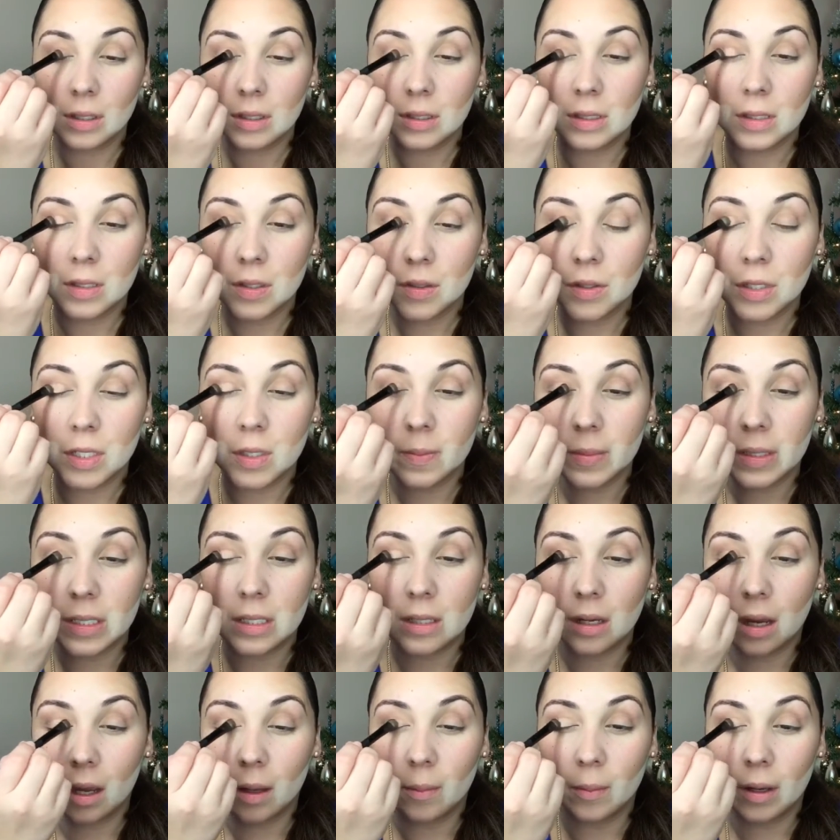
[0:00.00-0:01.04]
It's Christmas
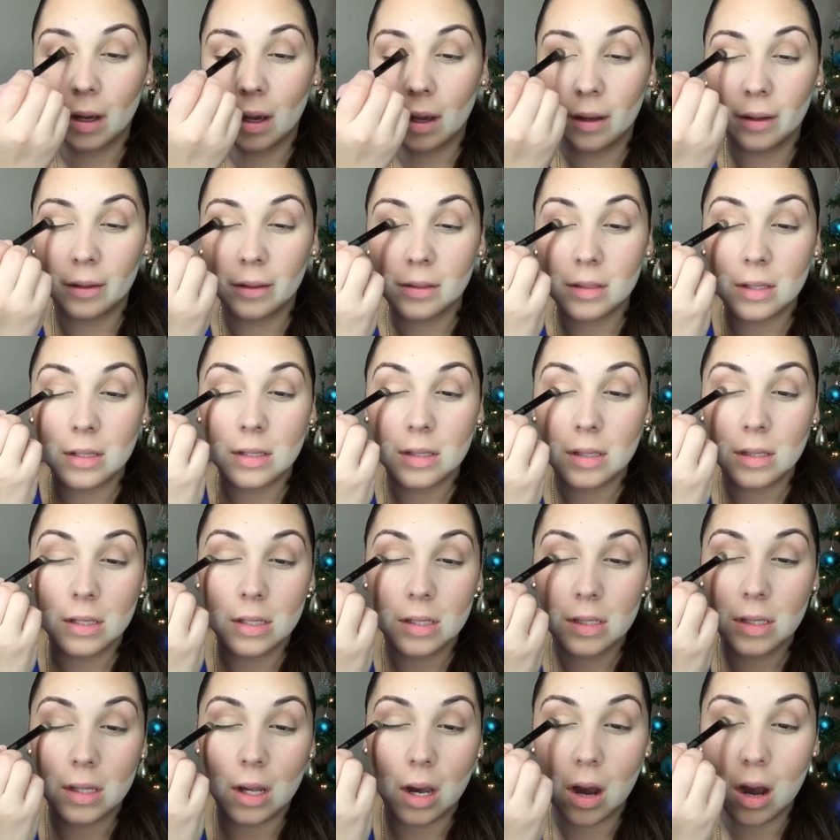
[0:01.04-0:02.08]
time guys,
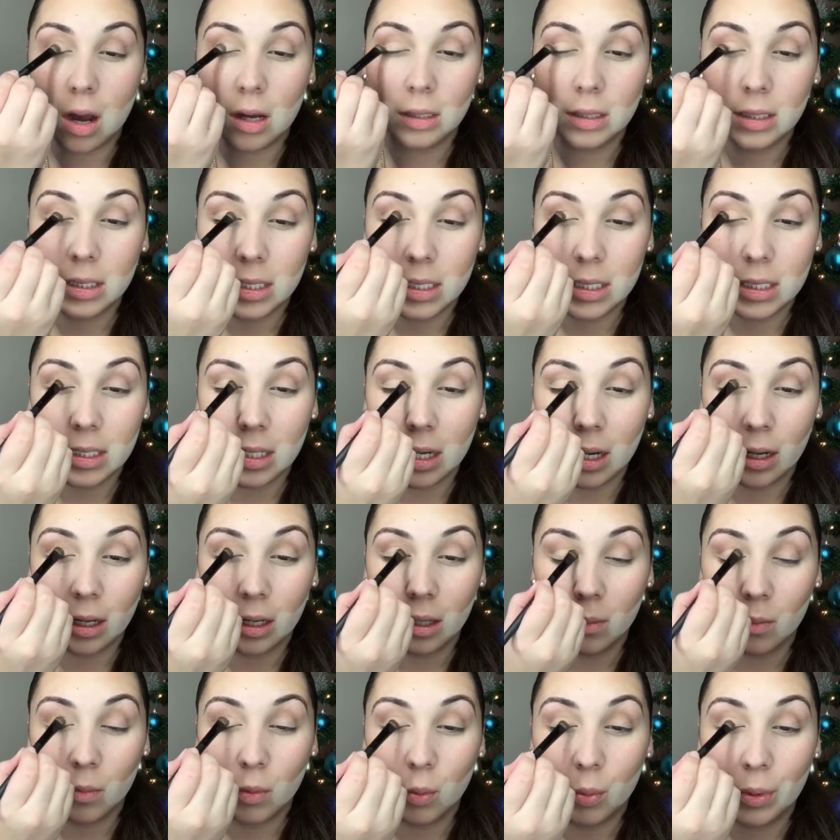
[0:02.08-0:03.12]
it's the holiday
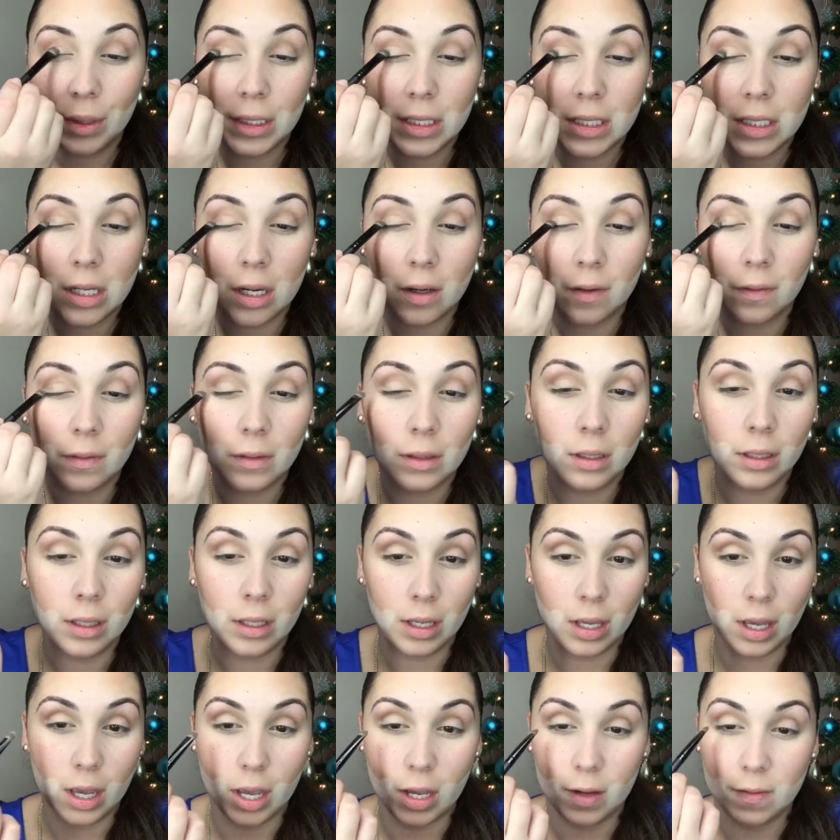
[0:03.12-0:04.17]
time. We definitely
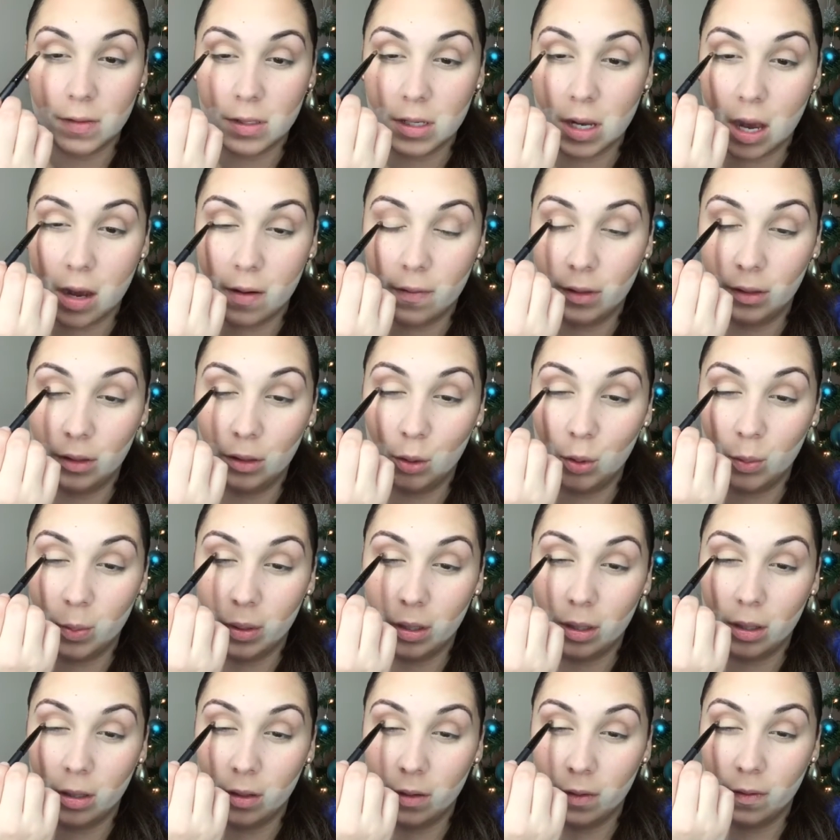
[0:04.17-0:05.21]
have to have a little
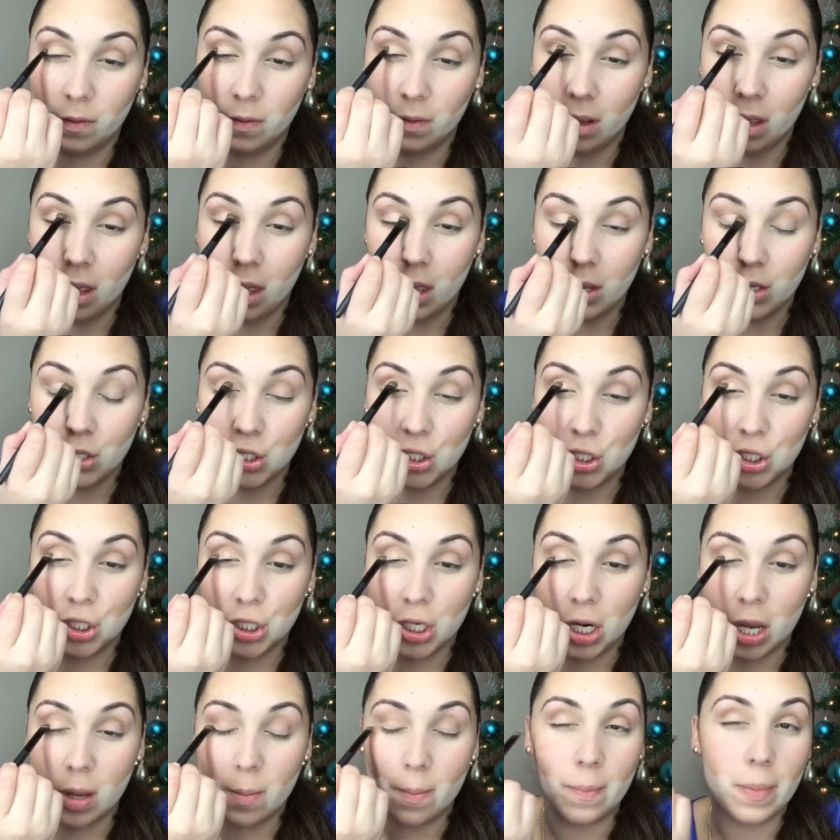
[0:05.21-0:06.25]
bit of
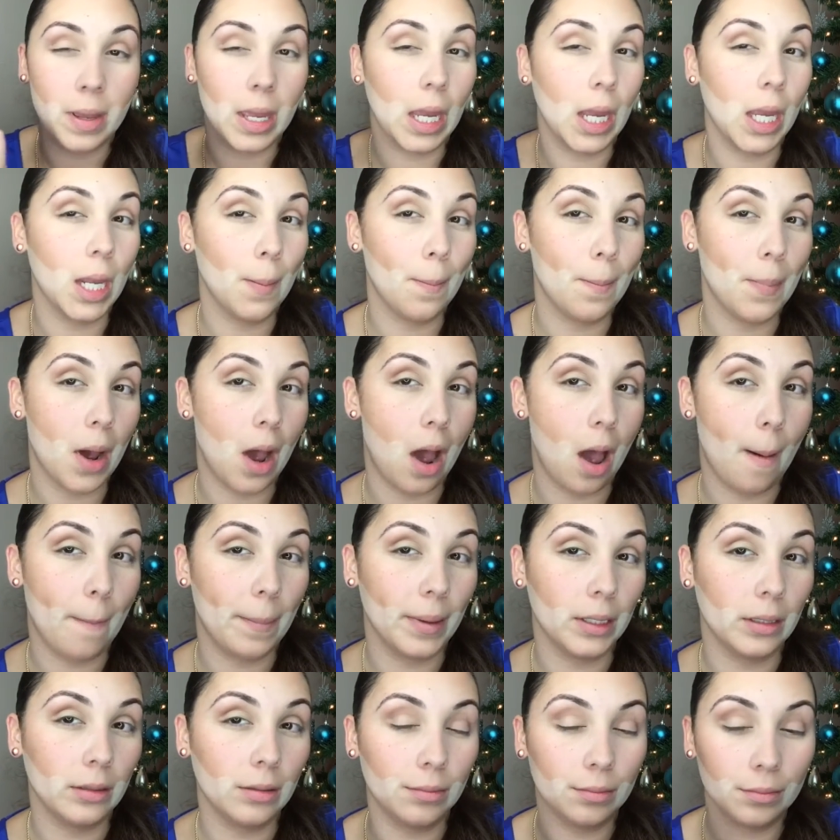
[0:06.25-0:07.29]
champagne
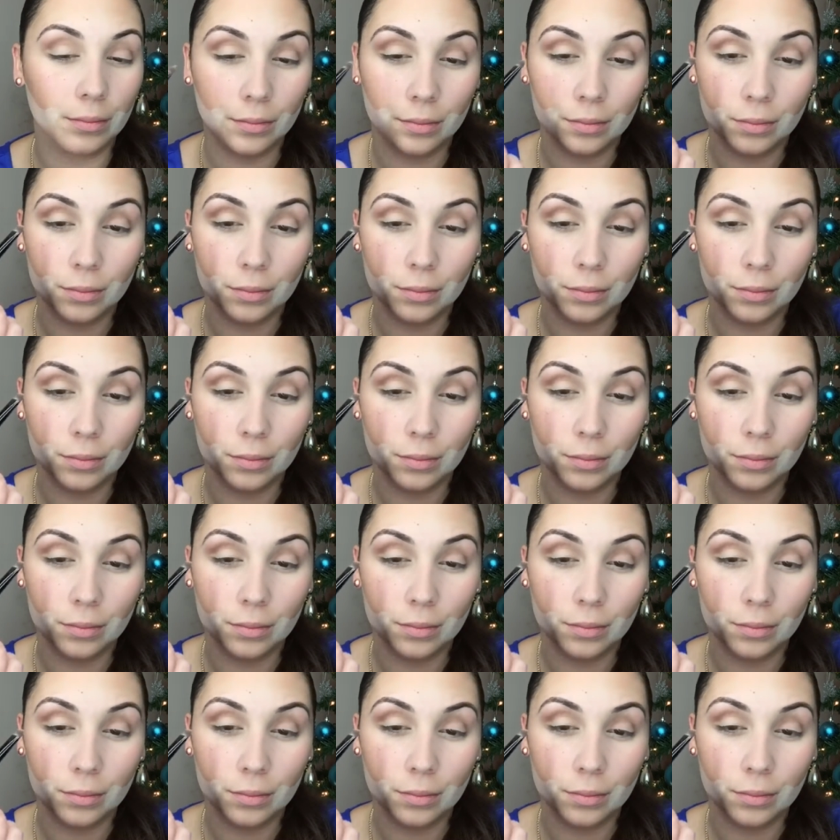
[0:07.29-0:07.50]
popping.